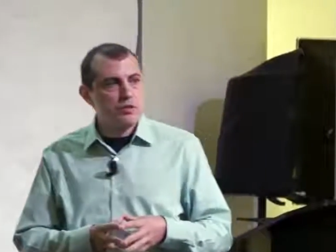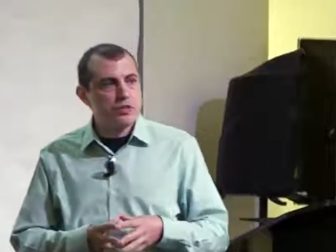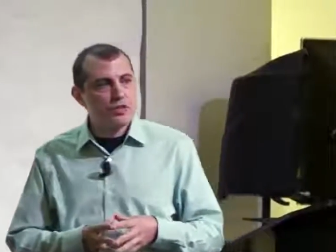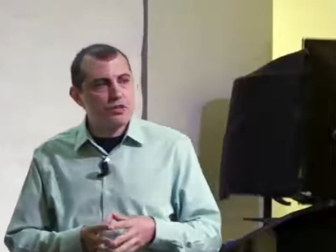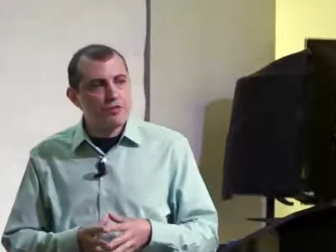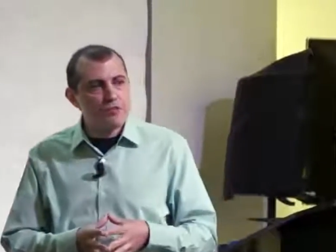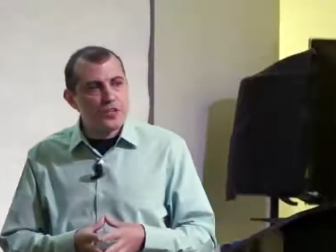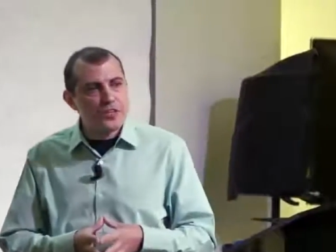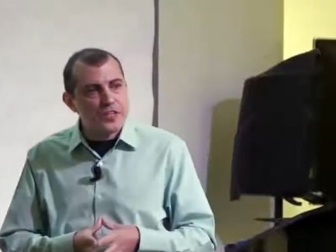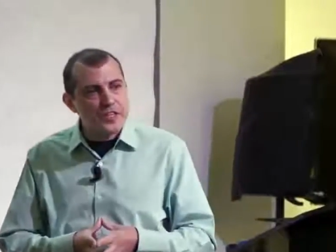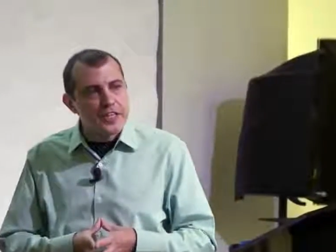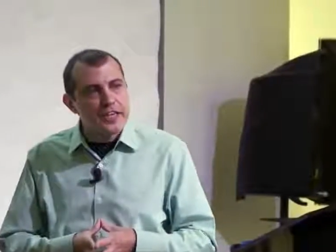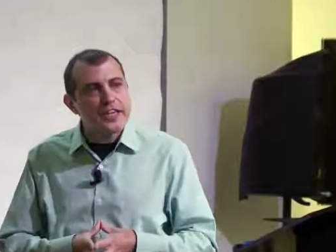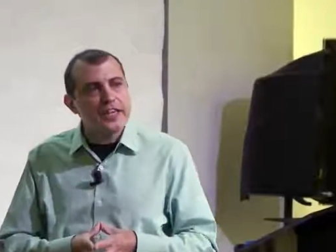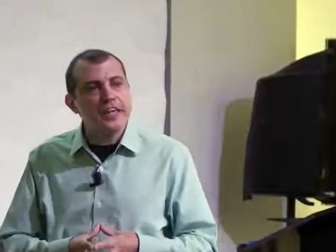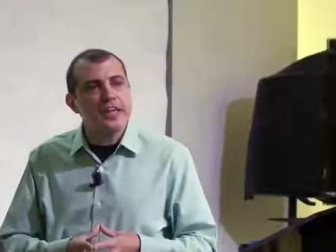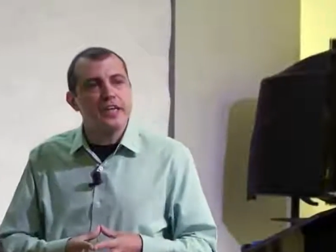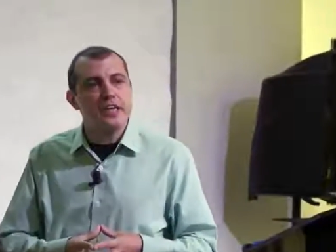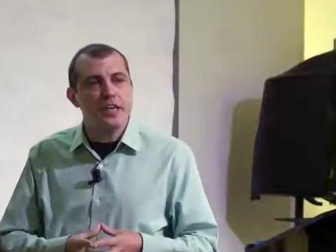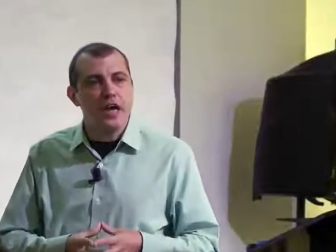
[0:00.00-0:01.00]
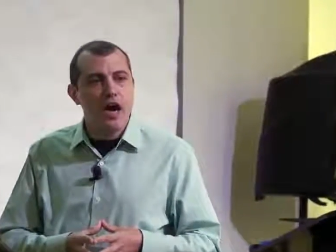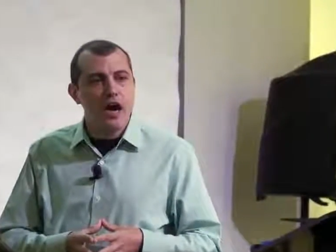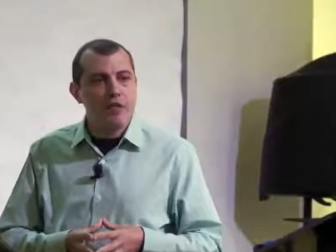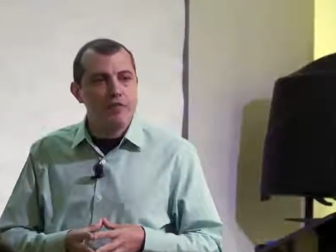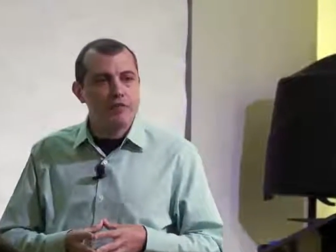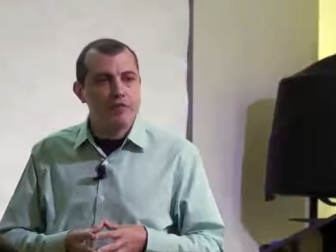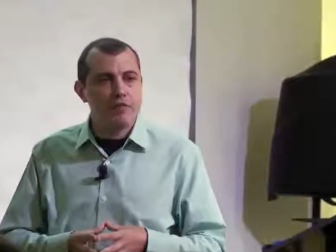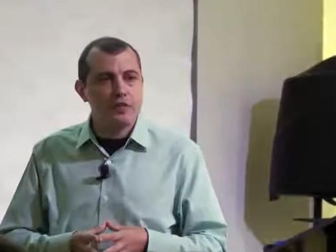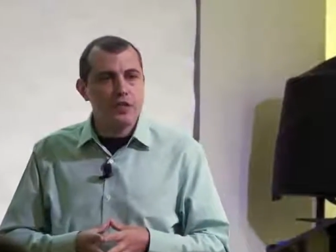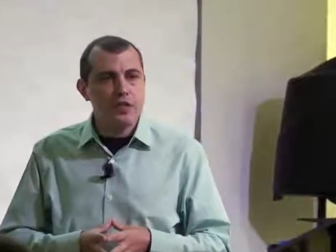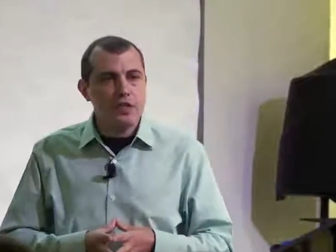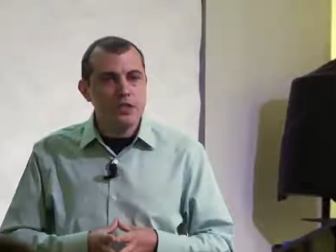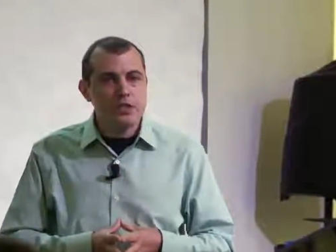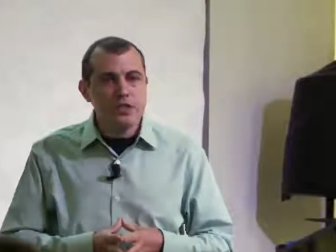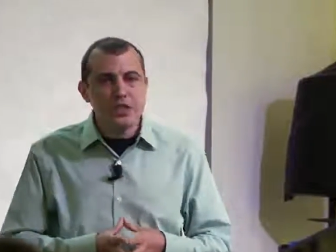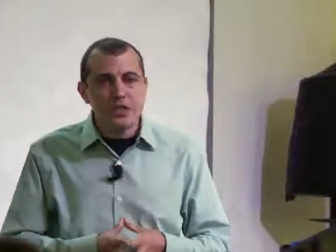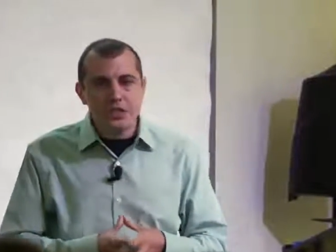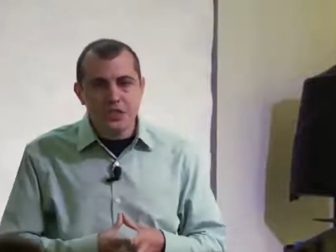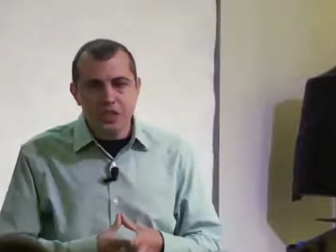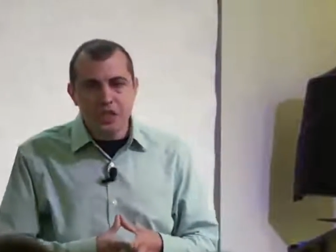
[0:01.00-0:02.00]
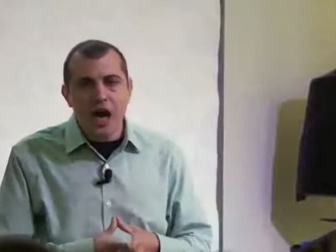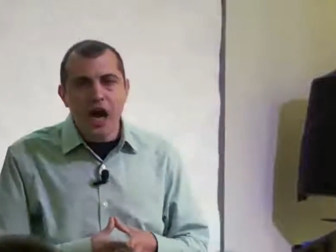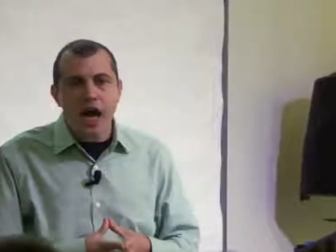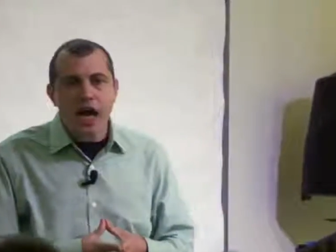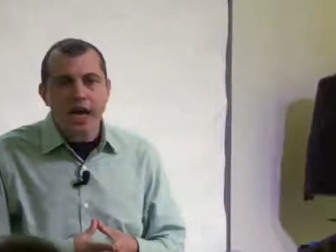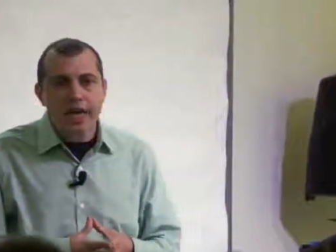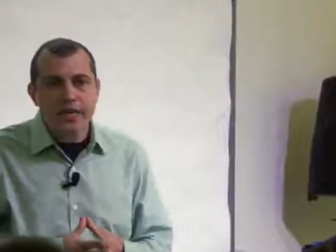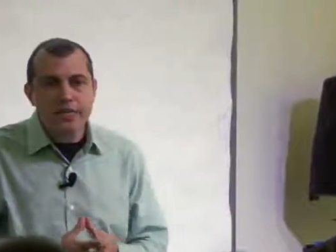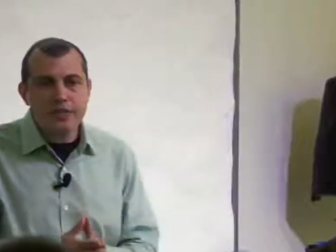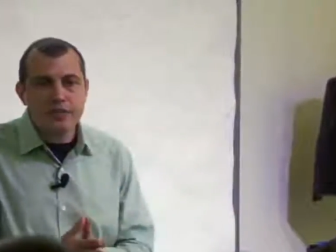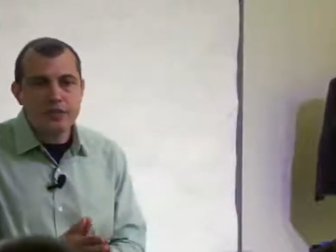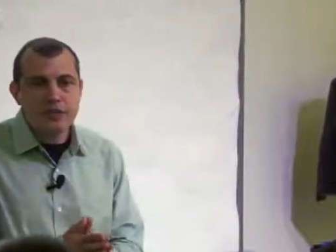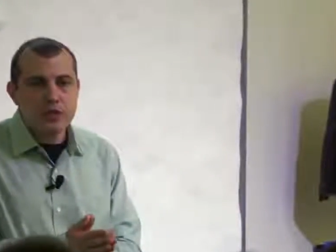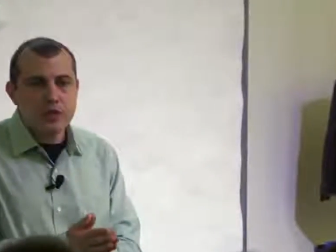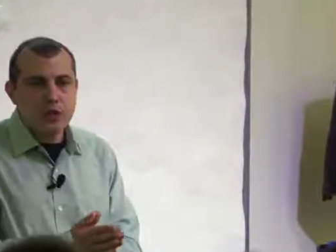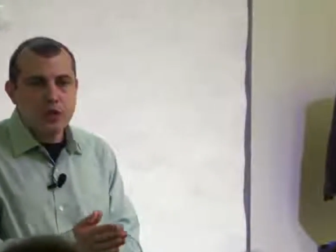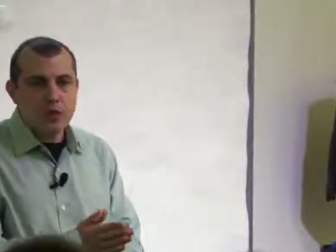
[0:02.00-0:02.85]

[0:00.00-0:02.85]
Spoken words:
sophisticated enough to decide